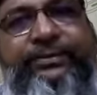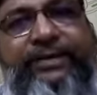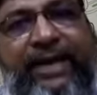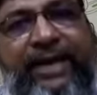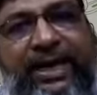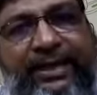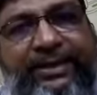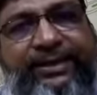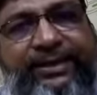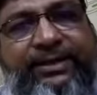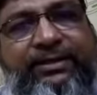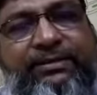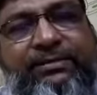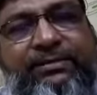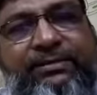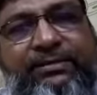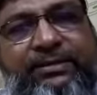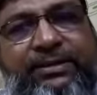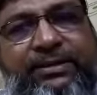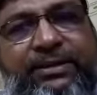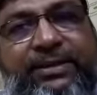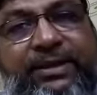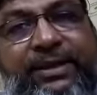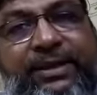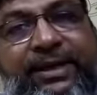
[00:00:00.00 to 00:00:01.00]
London
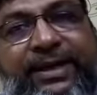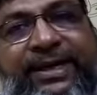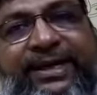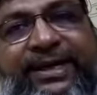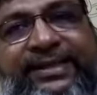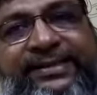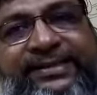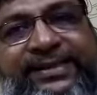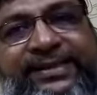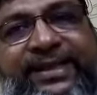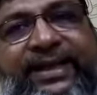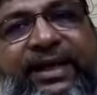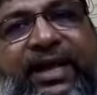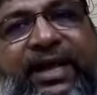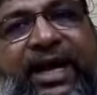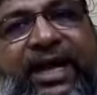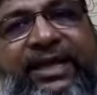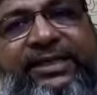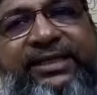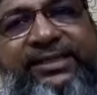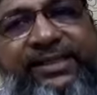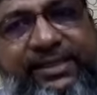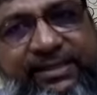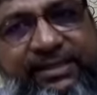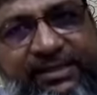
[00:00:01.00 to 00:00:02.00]
is the
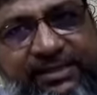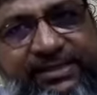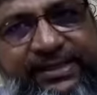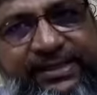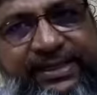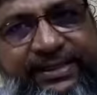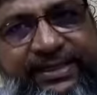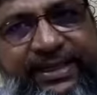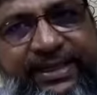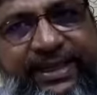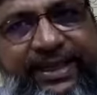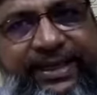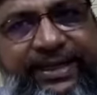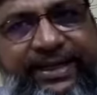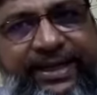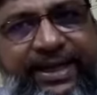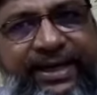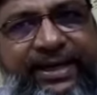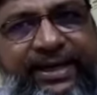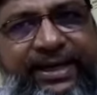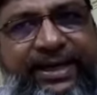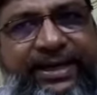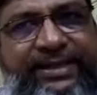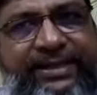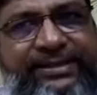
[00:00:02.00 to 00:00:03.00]
largest city in
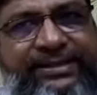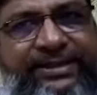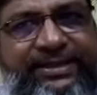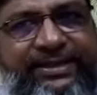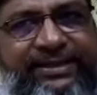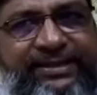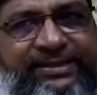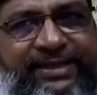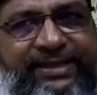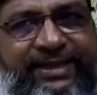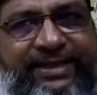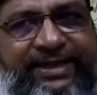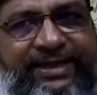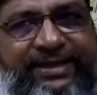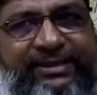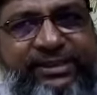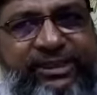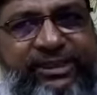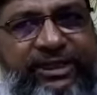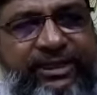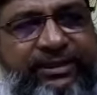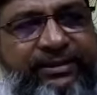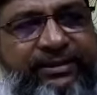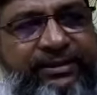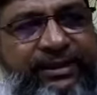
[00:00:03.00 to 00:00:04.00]
England. See the sentence
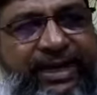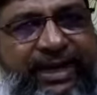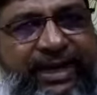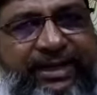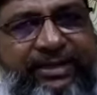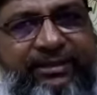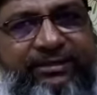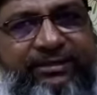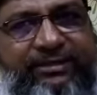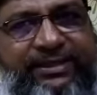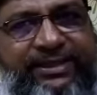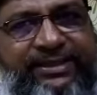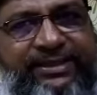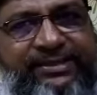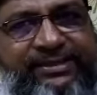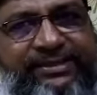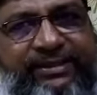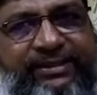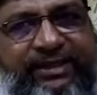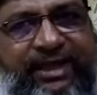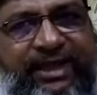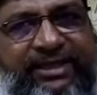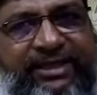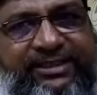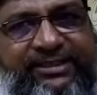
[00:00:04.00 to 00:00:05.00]
here. London is
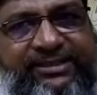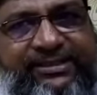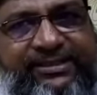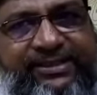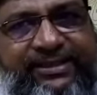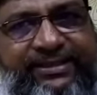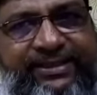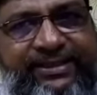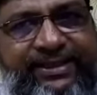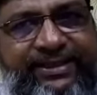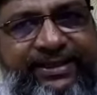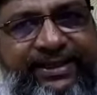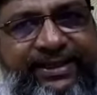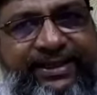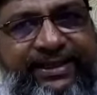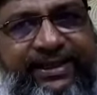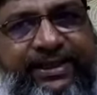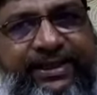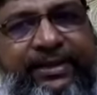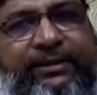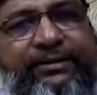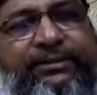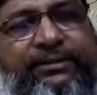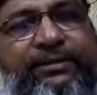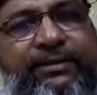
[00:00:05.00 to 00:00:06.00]
the largest city in
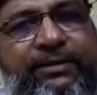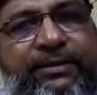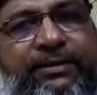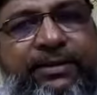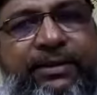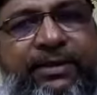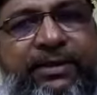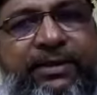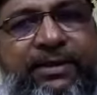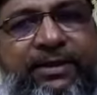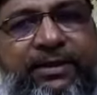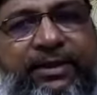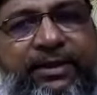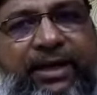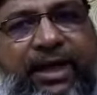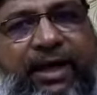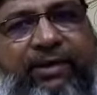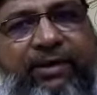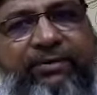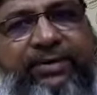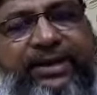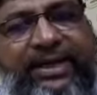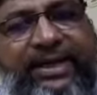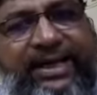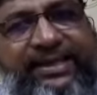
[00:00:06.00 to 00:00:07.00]
England.
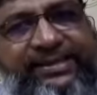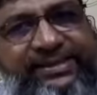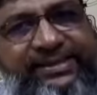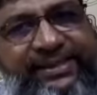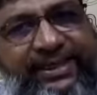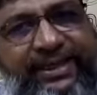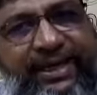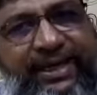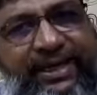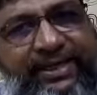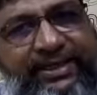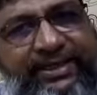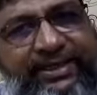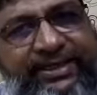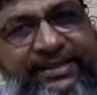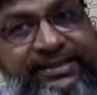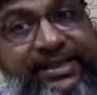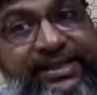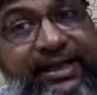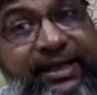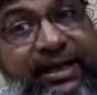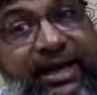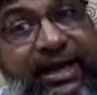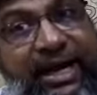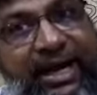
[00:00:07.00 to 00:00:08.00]
Now, when I say London is
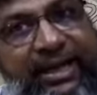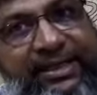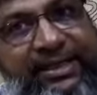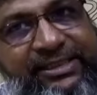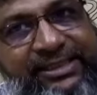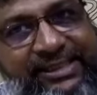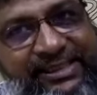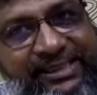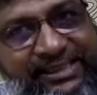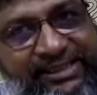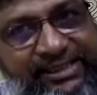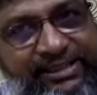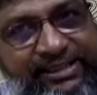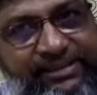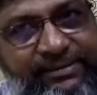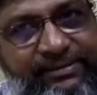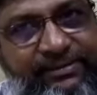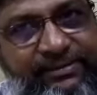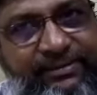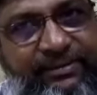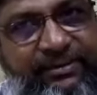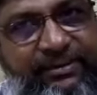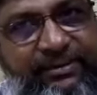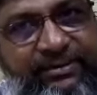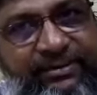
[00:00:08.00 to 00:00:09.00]
the largest,
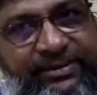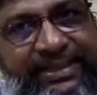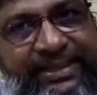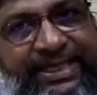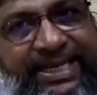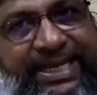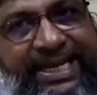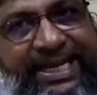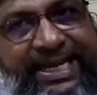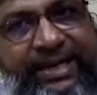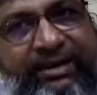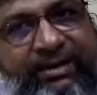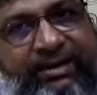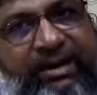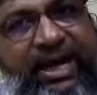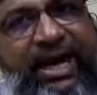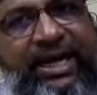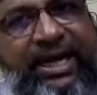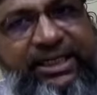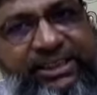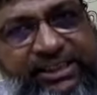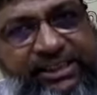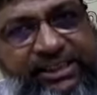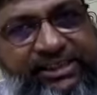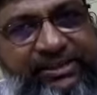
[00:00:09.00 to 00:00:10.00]

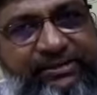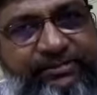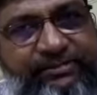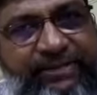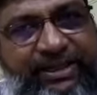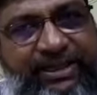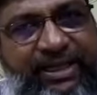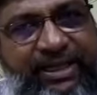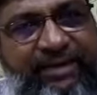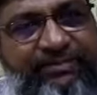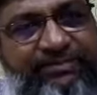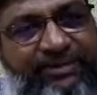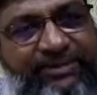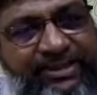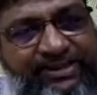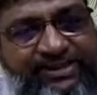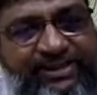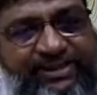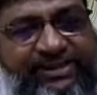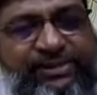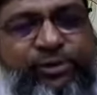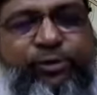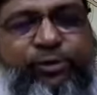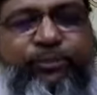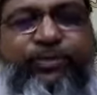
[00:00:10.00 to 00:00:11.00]
matlab
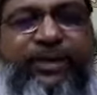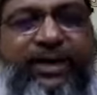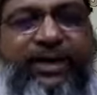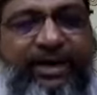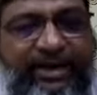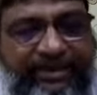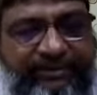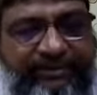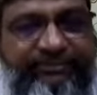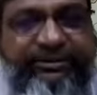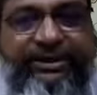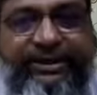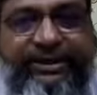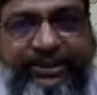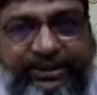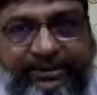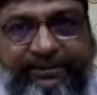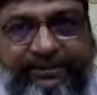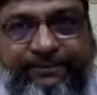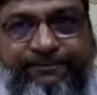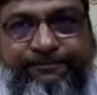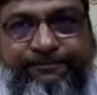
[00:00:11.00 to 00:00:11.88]
this is superlative degree.